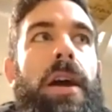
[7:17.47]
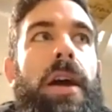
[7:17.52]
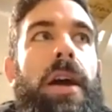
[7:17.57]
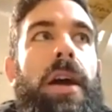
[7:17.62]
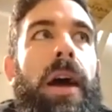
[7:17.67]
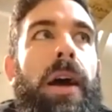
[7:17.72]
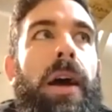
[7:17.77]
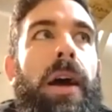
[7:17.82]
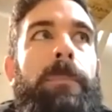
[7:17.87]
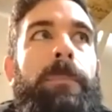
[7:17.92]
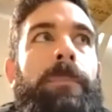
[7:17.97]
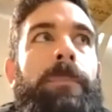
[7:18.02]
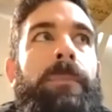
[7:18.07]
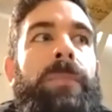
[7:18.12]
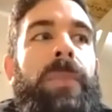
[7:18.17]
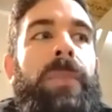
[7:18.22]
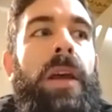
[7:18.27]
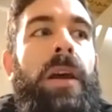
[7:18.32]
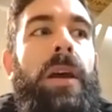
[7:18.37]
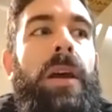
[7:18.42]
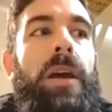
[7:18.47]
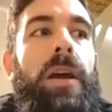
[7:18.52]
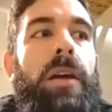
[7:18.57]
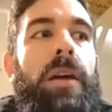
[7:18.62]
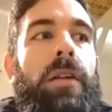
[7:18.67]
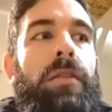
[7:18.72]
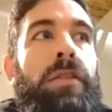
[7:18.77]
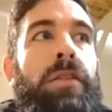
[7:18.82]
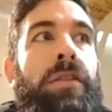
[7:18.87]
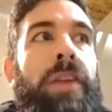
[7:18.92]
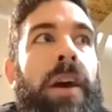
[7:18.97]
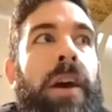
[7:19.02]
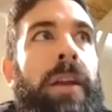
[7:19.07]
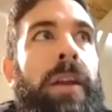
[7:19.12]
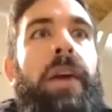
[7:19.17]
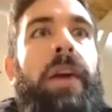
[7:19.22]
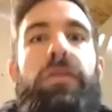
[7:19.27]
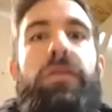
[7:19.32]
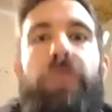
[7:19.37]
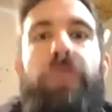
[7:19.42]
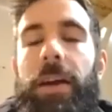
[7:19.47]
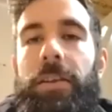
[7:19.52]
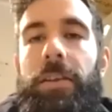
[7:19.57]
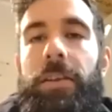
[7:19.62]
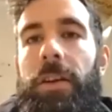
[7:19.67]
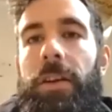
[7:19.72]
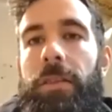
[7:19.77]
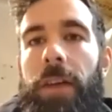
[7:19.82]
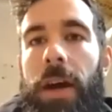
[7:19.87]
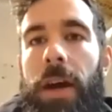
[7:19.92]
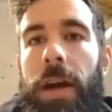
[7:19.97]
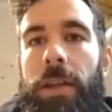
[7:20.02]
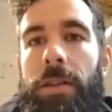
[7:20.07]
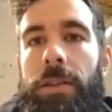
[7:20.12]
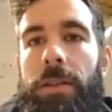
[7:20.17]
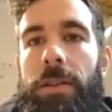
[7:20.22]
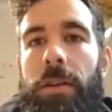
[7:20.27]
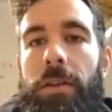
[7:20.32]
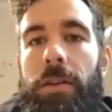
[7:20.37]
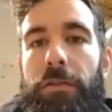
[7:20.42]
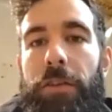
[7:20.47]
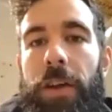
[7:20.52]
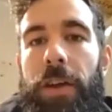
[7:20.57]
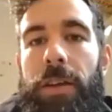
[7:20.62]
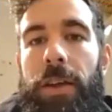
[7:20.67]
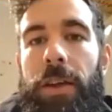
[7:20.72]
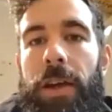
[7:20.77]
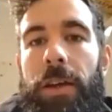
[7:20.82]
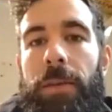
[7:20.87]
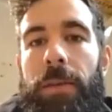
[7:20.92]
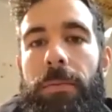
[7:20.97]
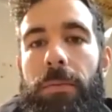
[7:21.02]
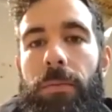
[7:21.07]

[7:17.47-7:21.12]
Um, they're now factoring that into their funding,